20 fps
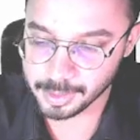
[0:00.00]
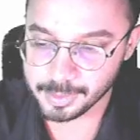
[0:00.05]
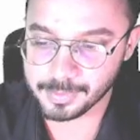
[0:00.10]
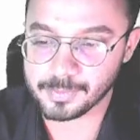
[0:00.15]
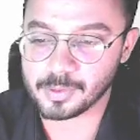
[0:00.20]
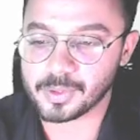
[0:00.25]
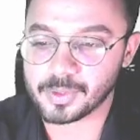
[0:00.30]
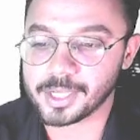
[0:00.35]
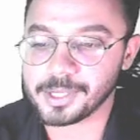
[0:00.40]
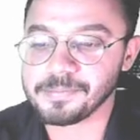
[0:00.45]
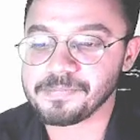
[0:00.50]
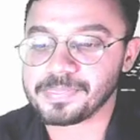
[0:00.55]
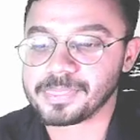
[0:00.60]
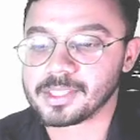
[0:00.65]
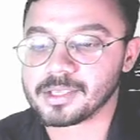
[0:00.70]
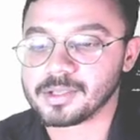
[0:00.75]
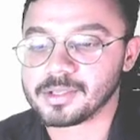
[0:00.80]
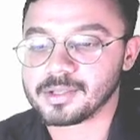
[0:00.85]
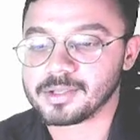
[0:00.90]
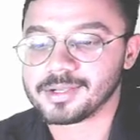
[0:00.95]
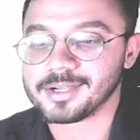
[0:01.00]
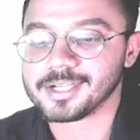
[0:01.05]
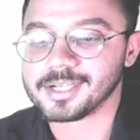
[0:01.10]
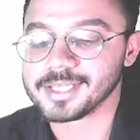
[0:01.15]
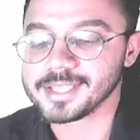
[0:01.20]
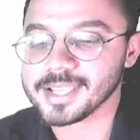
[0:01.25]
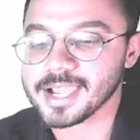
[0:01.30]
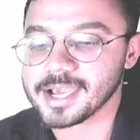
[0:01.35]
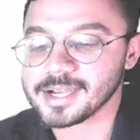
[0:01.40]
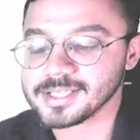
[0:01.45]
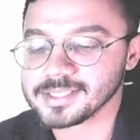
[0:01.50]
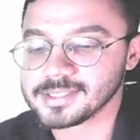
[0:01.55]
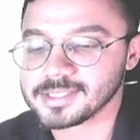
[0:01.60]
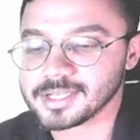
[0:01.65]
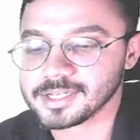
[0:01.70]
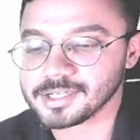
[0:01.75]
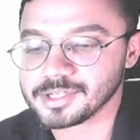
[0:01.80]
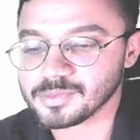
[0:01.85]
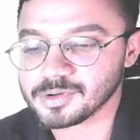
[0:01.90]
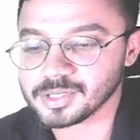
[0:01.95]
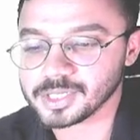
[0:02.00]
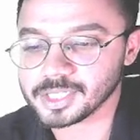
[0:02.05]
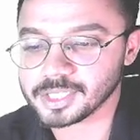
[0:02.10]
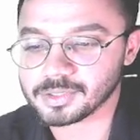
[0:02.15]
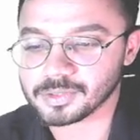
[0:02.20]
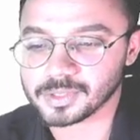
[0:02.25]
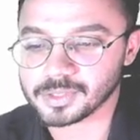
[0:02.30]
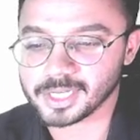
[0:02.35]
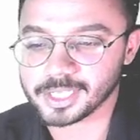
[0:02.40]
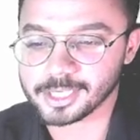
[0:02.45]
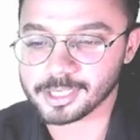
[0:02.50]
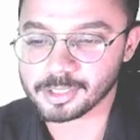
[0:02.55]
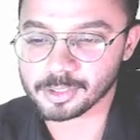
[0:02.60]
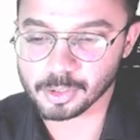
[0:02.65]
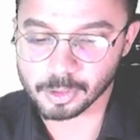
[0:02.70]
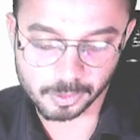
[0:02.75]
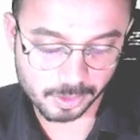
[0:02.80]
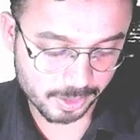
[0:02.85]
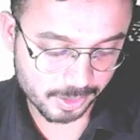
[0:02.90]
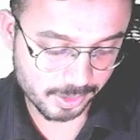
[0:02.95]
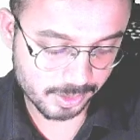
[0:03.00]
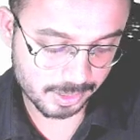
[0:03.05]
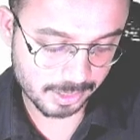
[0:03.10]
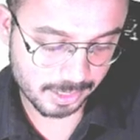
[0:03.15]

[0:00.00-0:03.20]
Okay, DR is the mnemonic over here, doctor.